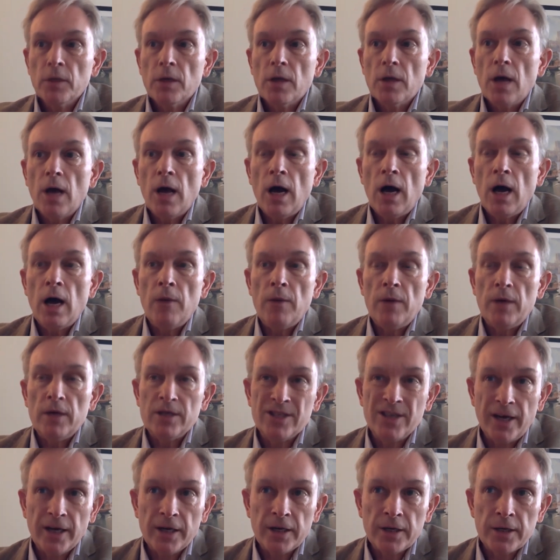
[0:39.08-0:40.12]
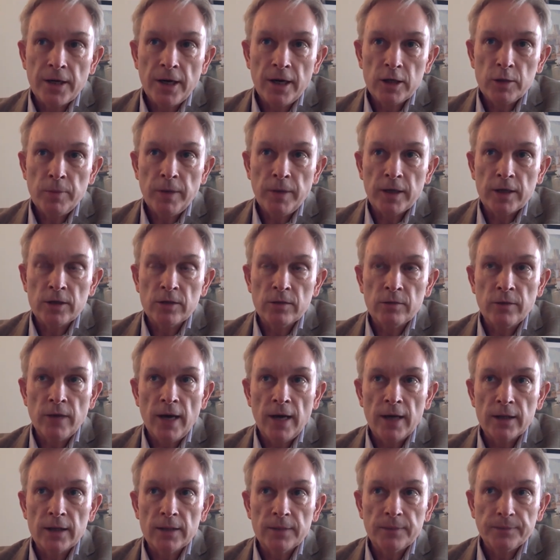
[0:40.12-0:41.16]
A second aspect of
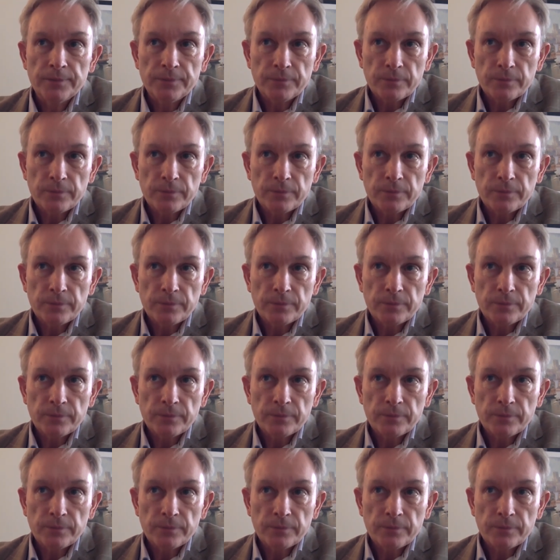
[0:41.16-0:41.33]
that